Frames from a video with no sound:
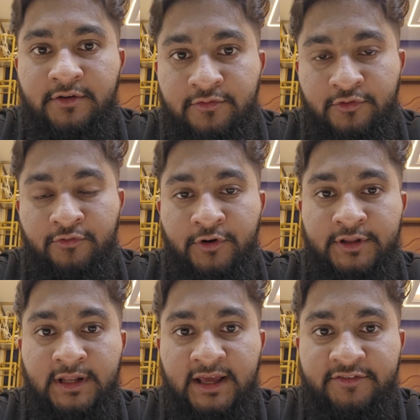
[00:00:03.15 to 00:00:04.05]
So
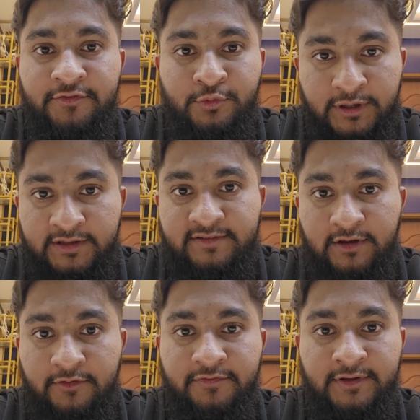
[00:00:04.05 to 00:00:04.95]
for the last few days,
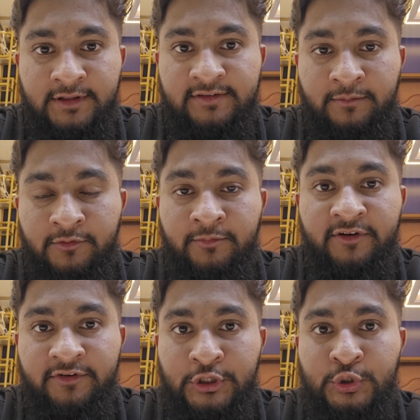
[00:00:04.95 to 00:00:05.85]
you have seen some of
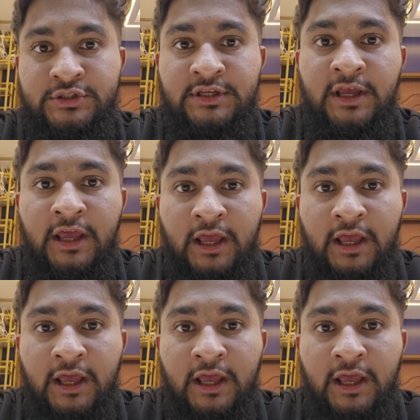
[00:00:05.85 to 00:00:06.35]
my videos,